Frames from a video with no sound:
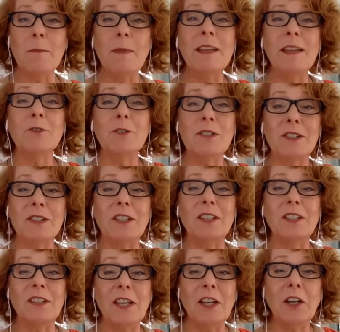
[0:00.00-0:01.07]
interested to
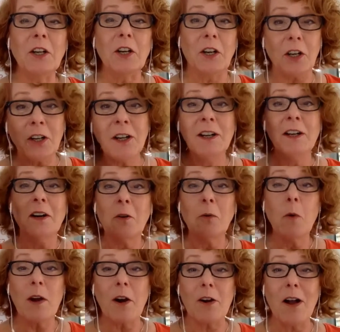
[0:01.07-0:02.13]
hear
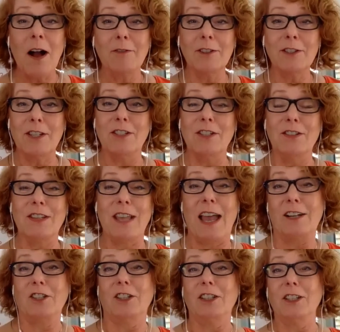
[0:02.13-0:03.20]
what our conversation's
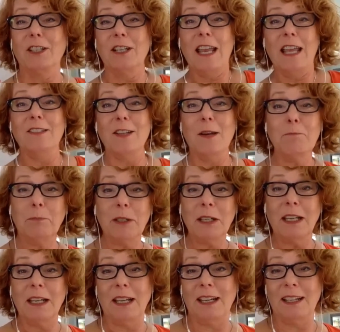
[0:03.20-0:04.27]
actually going to end up
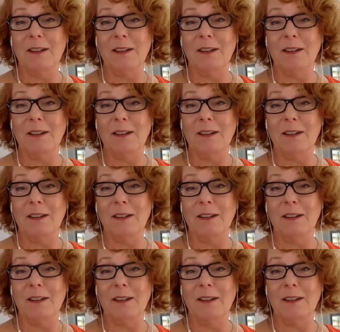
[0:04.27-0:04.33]
being.